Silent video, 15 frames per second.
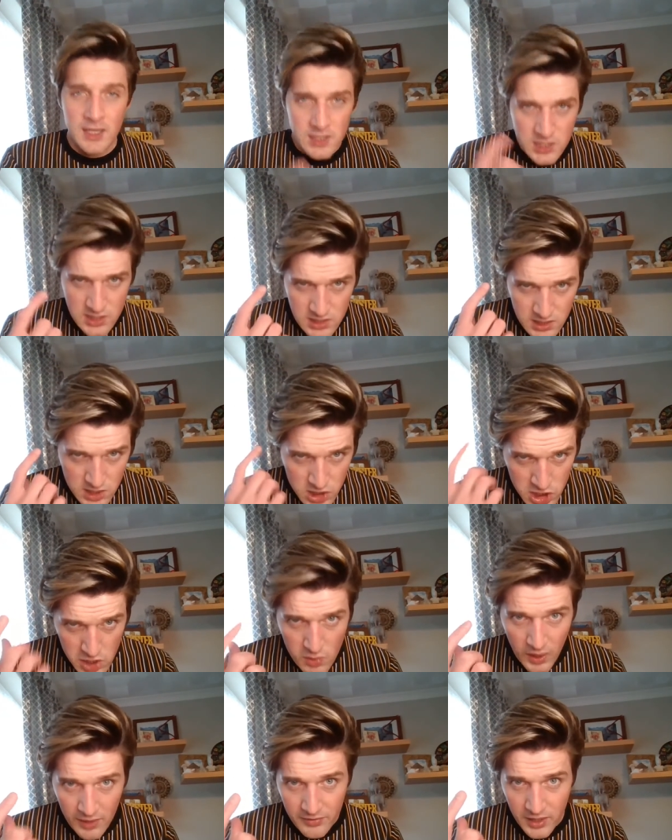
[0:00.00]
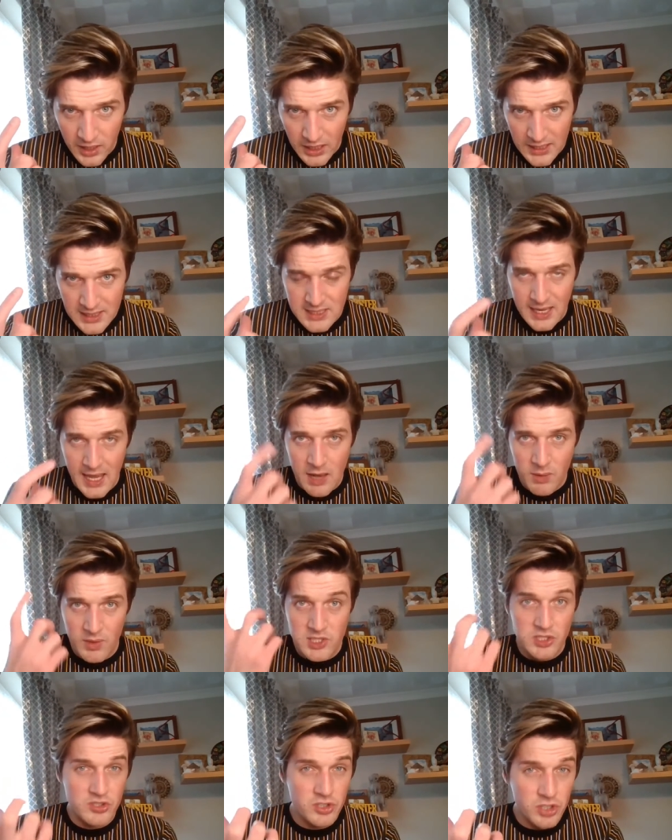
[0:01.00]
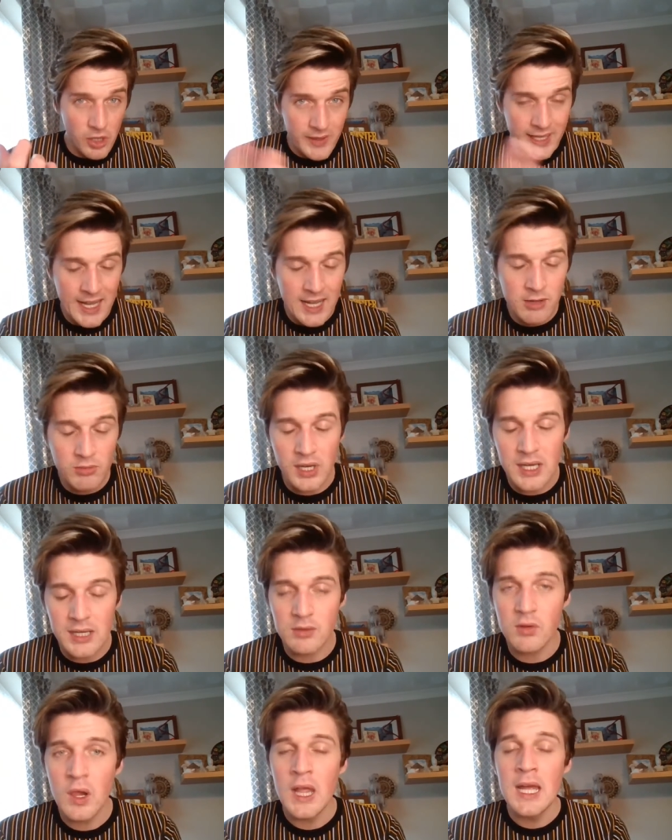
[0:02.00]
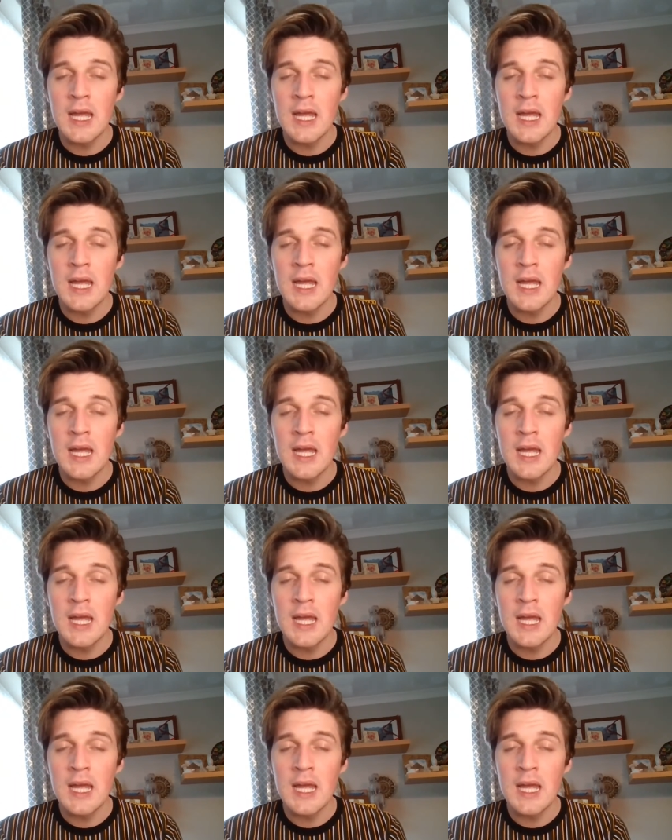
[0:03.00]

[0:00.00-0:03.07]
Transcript: I do have highlighted hair, which is growing out now.